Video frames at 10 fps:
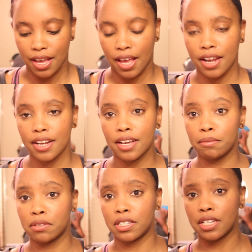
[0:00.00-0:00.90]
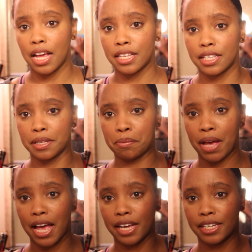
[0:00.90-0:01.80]
And it comes nicely
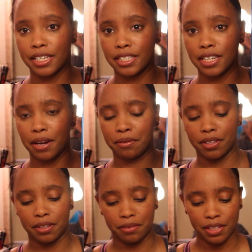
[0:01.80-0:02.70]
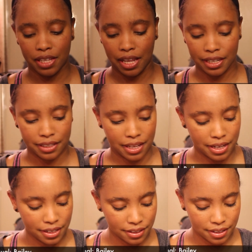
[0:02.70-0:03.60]
packaged. I really, really like
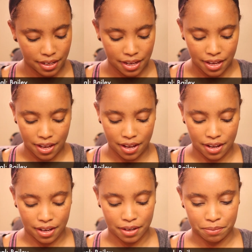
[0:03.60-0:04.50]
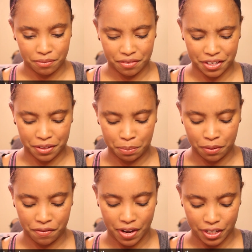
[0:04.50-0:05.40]
that. Um, very
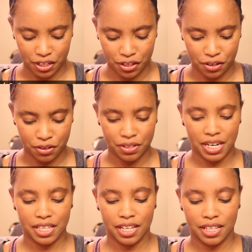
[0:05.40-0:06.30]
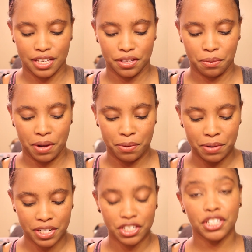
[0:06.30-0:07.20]
professional, and I think that's the way
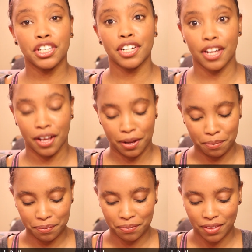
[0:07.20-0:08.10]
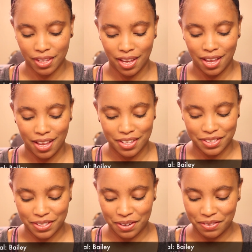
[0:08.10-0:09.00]
we should come.
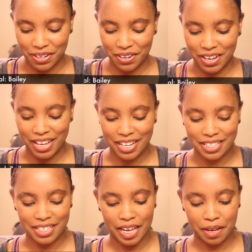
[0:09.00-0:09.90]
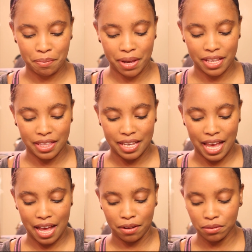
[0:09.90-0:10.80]
So I'm going to go ahead and take Bailey
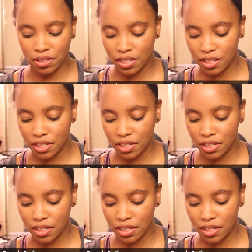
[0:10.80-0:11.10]
out.